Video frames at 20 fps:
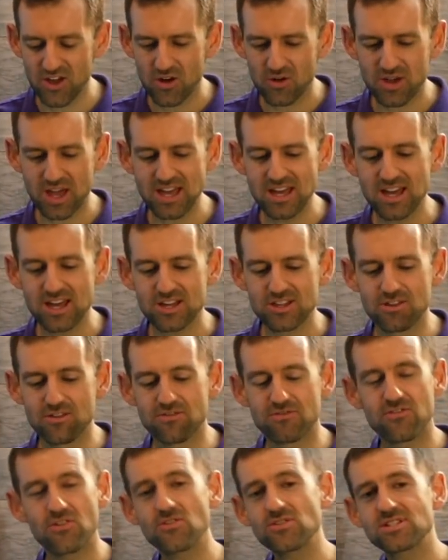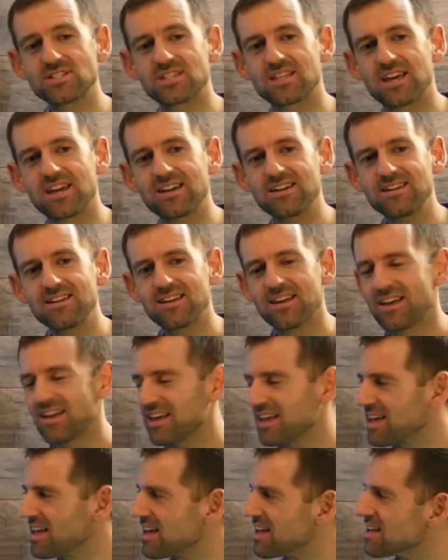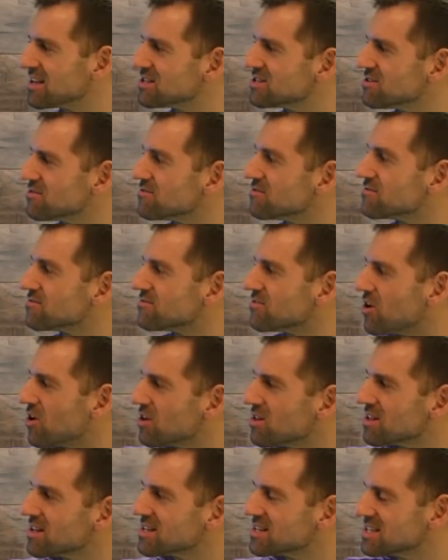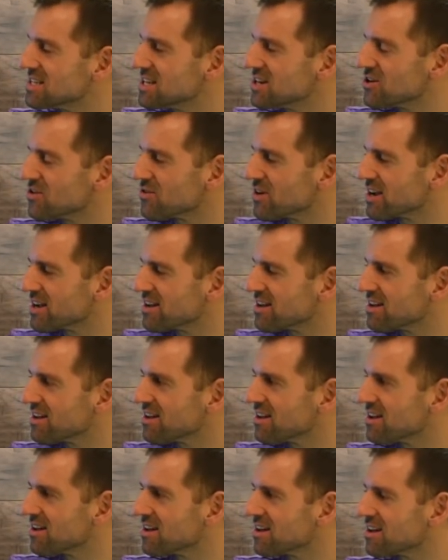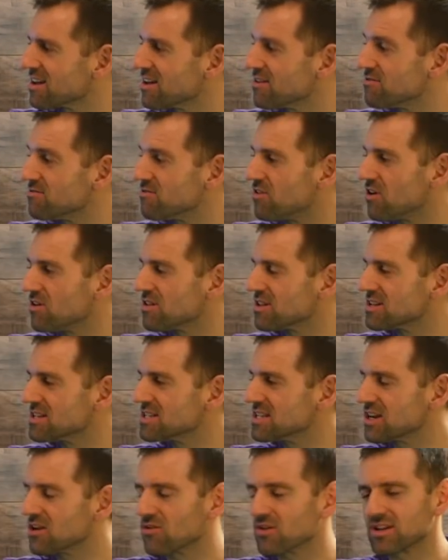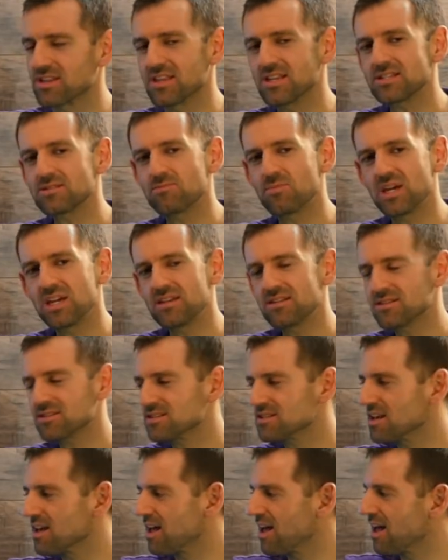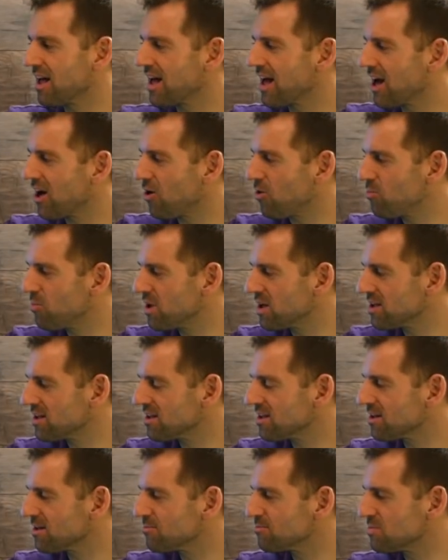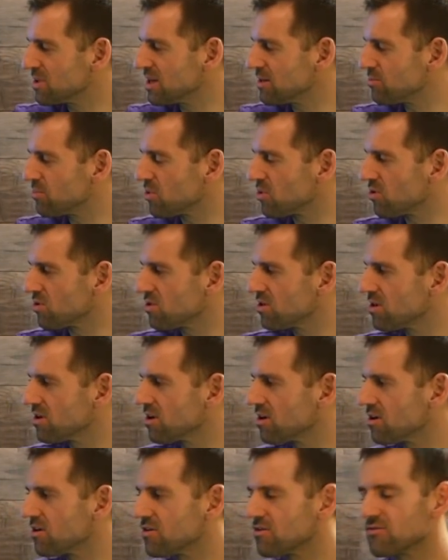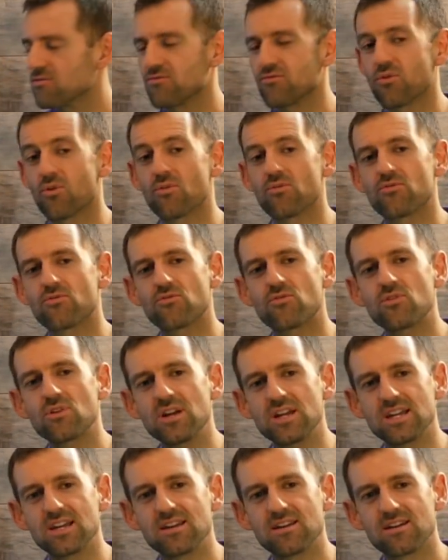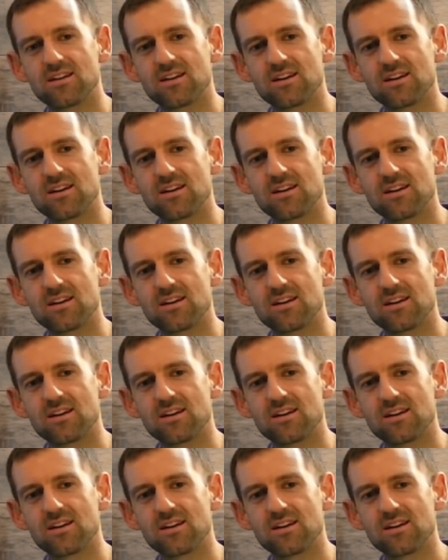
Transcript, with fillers: Okay, the first thing is volunteering. Okay, volunteering. This means helping people for free.